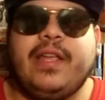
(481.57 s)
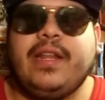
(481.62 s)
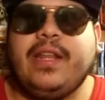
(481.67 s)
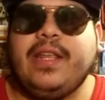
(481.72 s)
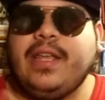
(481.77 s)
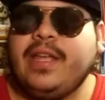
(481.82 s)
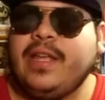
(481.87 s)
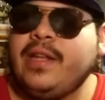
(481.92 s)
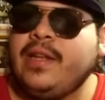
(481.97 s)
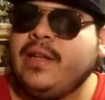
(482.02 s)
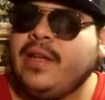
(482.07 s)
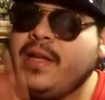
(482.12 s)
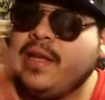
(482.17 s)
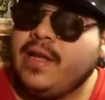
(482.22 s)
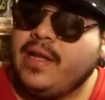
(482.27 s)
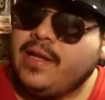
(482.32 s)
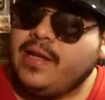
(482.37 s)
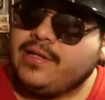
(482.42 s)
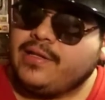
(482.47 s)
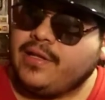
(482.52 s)
in the
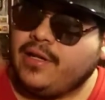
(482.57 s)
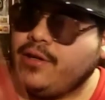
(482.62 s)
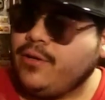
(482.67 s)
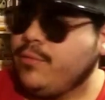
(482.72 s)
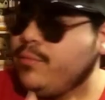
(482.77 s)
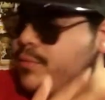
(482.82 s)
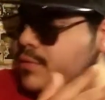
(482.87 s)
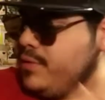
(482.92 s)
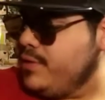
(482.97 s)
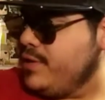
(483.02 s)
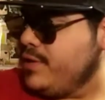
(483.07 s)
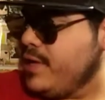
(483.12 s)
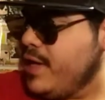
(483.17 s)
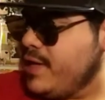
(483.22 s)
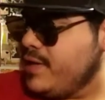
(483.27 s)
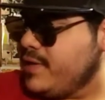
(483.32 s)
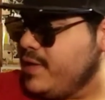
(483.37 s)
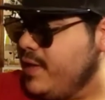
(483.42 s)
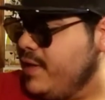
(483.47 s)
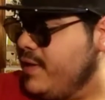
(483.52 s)
end. So just
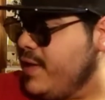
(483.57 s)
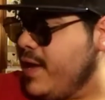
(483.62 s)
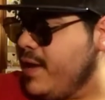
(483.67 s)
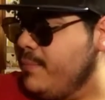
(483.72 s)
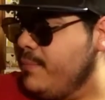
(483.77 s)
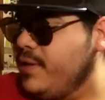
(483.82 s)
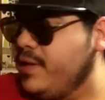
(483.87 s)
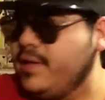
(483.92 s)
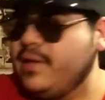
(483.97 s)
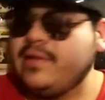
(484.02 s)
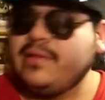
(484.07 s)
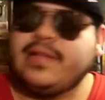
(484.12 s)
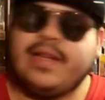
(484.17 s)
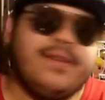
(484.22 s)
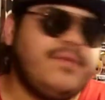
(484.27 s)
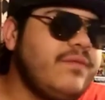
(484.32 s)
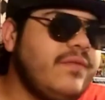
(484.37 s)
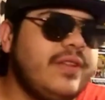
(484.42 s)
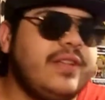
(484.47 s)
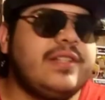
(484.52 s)
gotta say that. But
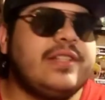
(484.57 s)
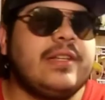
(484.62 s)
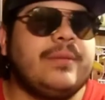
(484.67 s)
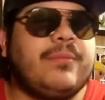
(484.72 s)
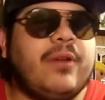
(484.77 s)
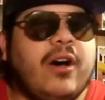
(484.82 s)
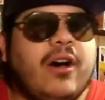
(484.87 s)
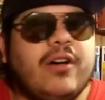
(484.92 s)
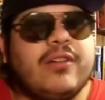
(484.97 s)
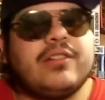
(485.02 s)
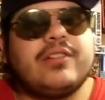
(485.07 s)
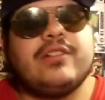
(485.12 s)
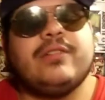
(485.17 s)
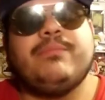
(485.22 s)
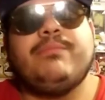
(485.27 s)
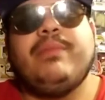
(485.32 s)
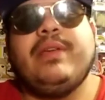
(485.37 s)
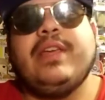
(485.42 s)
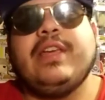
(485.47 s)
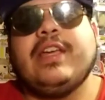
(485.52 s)
definitely some
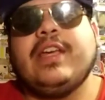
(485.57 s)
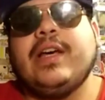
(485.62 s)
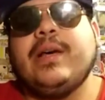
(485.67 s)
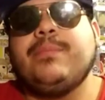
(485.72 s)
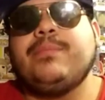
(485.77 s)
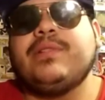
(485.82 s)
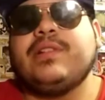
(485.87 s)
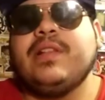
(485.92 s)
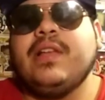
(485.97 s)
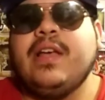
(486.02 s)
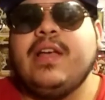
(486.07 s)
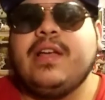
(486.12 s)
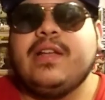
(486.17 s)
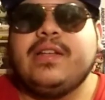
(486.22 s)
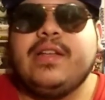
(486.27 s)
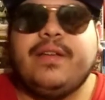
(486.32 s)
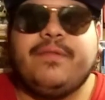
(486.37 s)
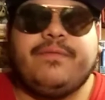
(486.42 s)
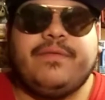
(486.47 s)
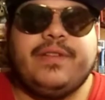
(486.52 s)
awesome pickups.
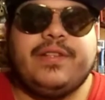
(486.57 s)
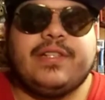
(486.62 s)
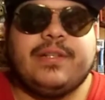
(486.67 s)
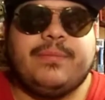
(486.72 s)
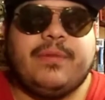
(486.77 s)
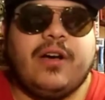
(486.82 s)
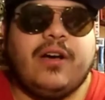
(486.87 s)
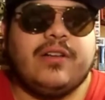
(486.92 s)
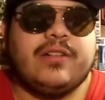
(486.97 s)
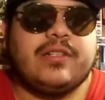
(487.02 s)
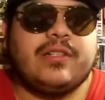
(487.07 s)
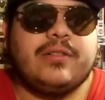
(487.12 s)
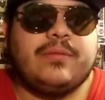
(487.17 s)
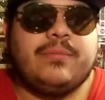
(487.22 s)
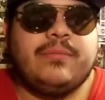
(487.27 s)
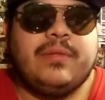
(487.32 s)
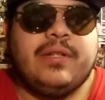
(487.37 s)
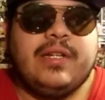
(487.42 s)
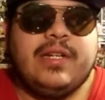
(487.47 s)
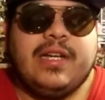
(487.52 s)
Definitely some
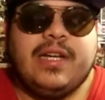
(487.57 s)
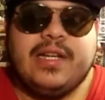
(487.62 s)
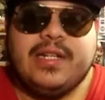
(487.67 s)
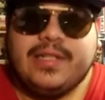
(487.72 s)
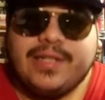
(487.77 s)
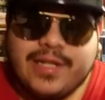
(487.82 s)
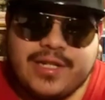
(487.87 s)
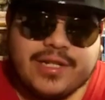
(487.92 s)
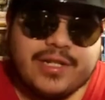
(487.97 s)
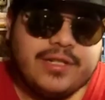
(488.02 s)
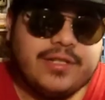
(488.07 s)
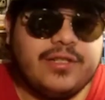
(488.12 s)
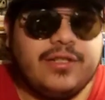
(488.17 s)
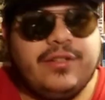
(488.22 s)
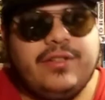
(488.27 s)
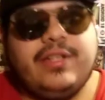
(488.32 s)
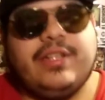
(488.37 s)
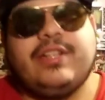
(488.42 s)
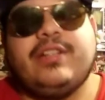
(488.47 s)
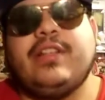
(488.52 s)
awesome additions
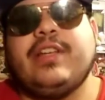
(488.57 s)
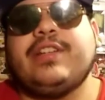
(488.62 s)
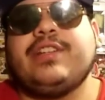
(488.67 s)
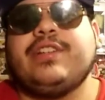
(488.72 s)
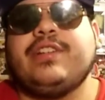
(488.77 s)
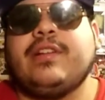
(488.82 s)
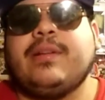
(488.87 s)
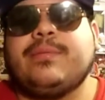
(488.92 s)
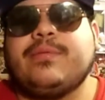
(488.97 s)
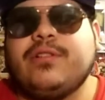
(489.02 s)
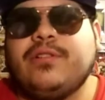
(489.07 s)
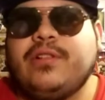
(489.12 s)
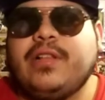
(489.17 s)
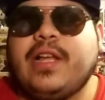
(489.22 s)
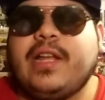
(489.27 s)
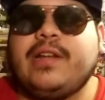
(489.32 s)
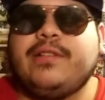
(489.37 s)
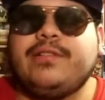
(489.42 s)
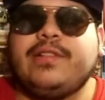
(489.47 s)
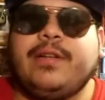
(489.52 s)
to the collection. I'm so
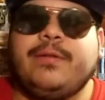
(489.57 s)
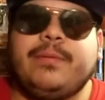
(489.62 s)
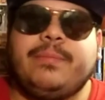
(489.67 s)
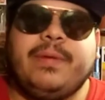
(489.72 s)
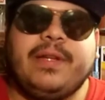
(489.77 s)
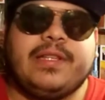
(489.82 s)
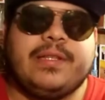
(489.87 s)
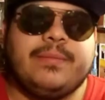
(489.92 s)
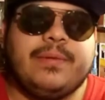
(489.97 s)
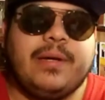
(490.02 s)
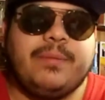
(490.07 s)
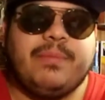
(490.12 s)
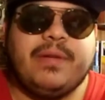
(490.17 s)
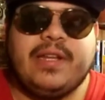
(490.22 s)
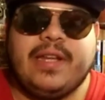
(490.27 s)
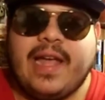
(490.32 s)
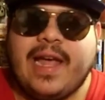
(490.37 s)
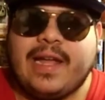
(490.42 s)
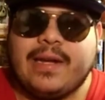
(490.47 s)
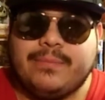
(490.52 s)
glad I was able to pick them up
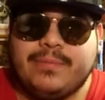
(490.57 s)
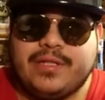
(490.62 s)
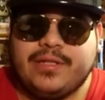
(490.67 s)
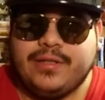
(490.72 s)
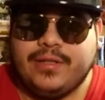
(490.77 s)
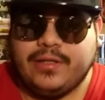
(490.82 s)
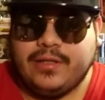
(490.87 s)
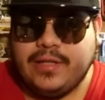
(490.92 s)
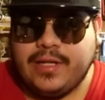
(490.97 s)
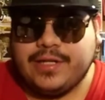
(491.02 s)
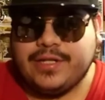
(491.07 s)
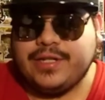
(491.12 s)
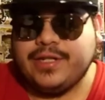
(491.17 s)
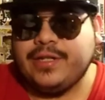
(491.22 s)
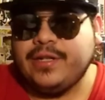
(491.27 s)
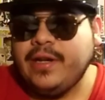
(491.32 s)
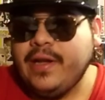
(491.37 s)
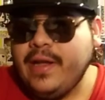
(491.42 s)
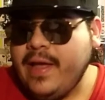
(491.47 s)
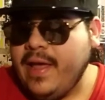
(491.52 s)
and add them to the
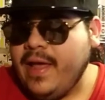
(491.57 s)
collection.